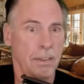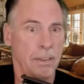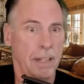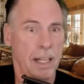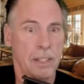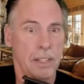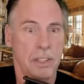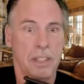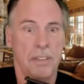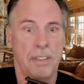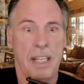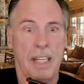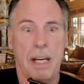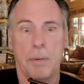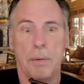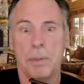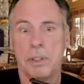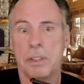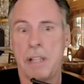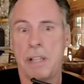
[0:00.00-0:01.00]
As if
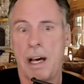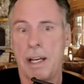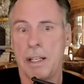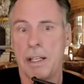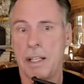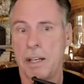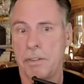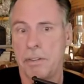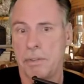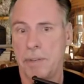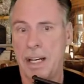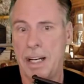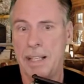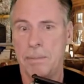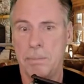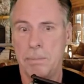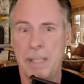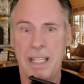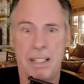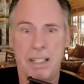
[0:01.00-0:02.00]
that was not enough red
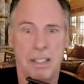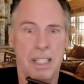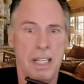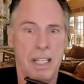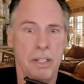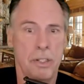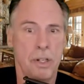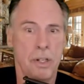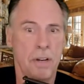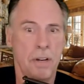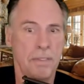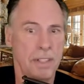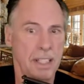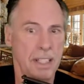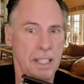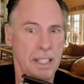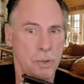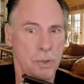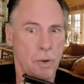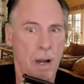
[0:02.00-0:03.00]
meat, diGenova
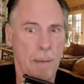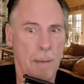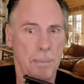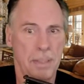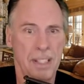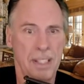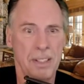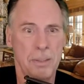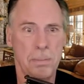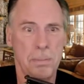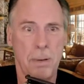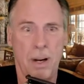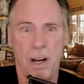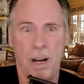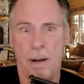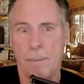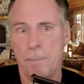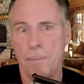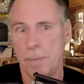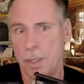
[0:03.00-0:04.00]
then dropped this
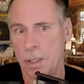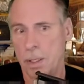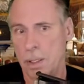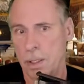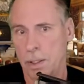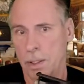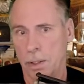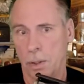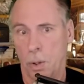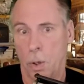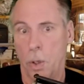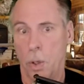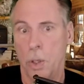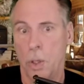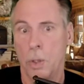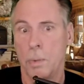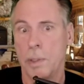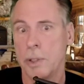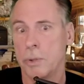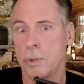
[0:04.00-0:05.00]
bomb. The
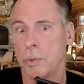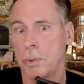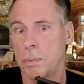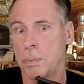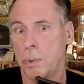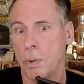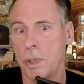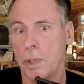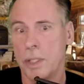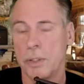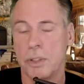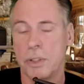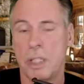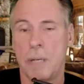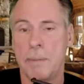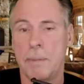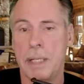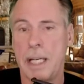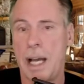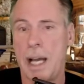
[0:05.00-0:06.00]
Horowitz report is
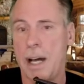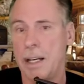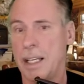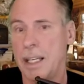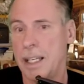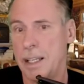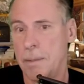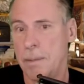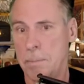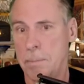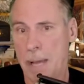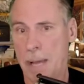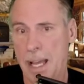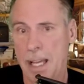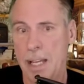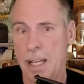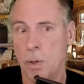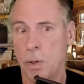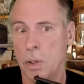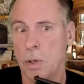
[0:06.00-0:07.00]
coming out in
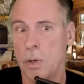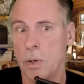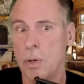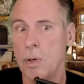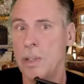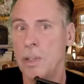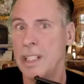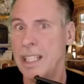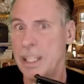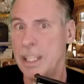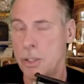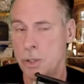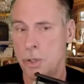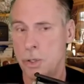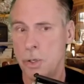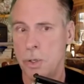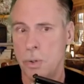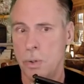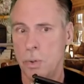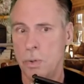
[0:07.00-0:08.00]
May or early
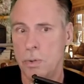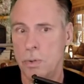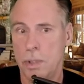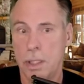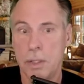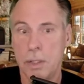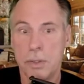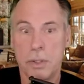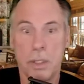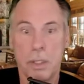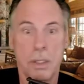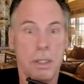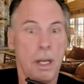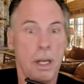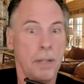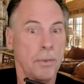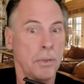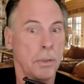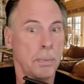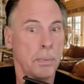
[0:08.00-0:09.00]
June. There's
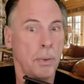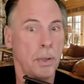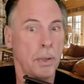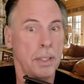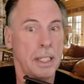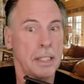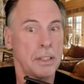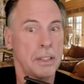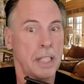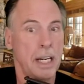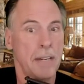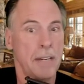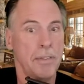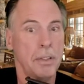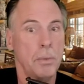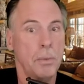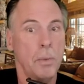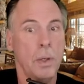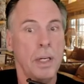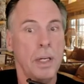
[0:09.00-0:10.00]
another report that
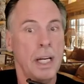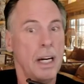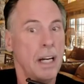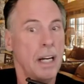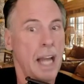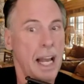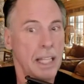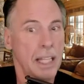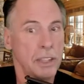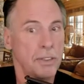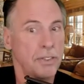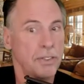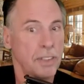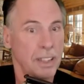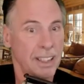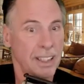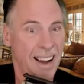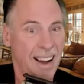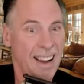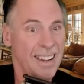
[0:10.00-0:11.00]
everyone has
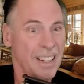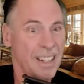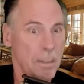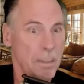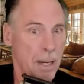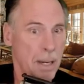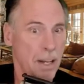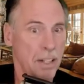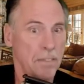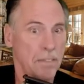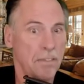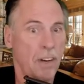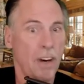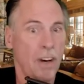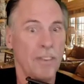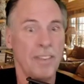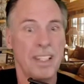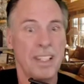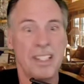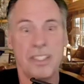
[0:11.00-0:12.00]
forgotten about
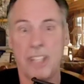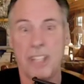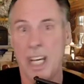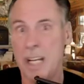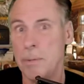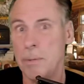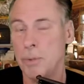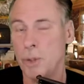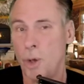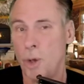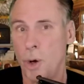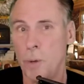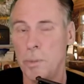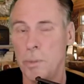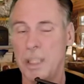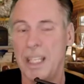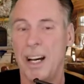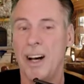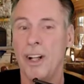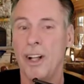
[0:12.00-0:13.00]
involving James
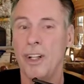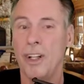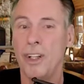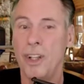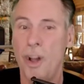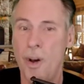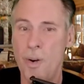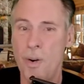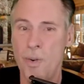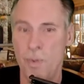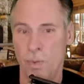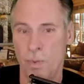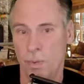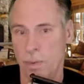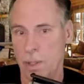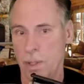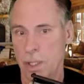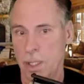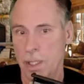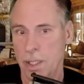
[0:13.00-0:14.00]
Comey
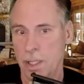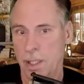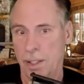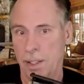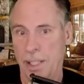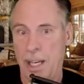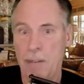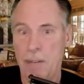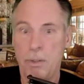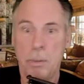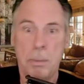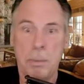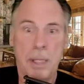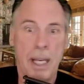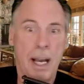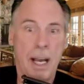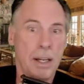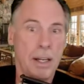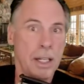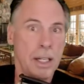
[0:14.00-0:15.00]
alone. That will be
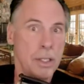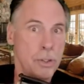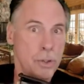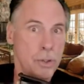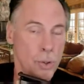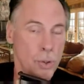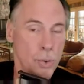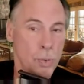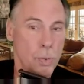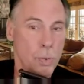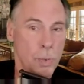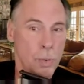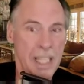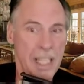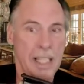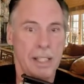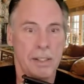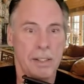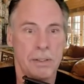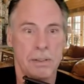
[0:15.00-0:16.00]
out in 2
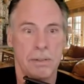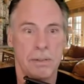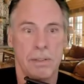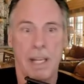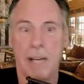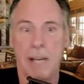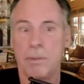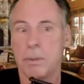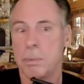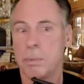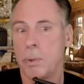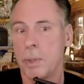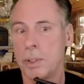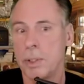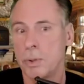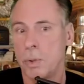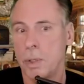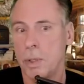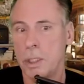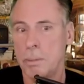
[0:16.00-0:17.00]
weeks. That report
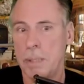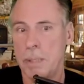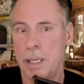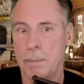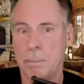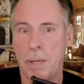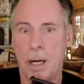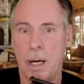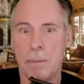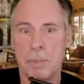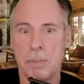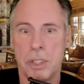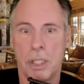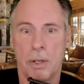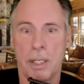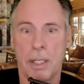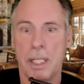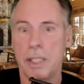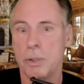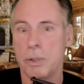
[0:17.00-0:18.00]
is going to be a
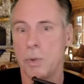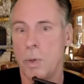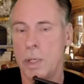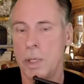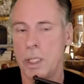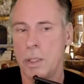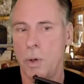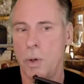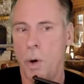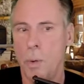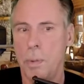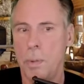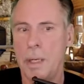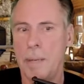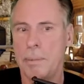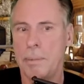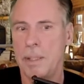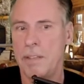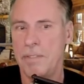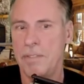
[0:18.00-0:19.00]
bombshell. It is going to open
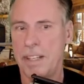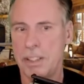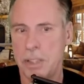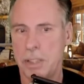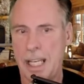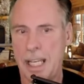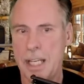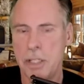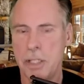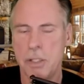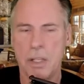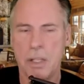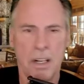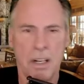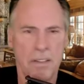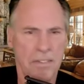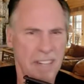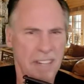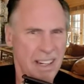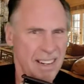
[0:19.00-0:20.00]
up the investigation on
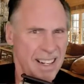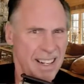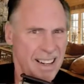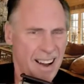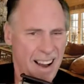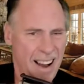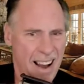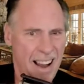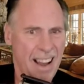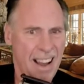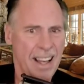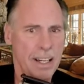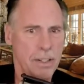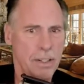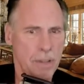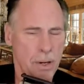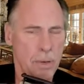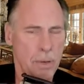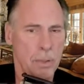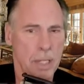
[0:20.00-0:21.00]
a very high
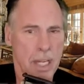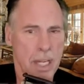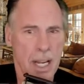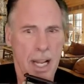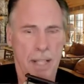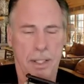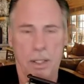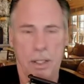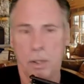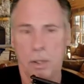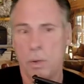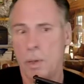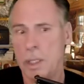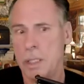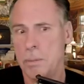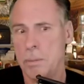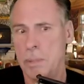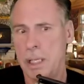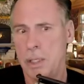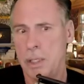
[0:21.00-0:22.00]
note, and there are going
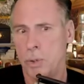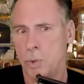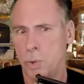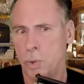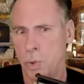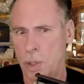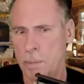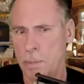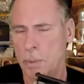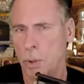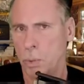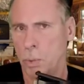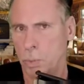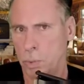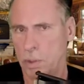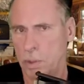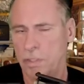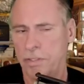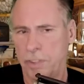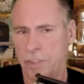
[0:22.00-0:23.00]
to be criminal
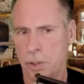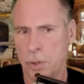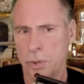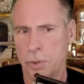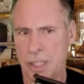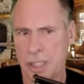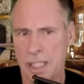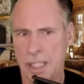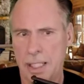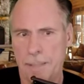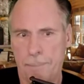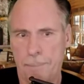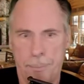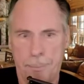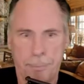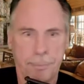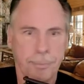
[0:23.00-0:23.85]
referrals in it.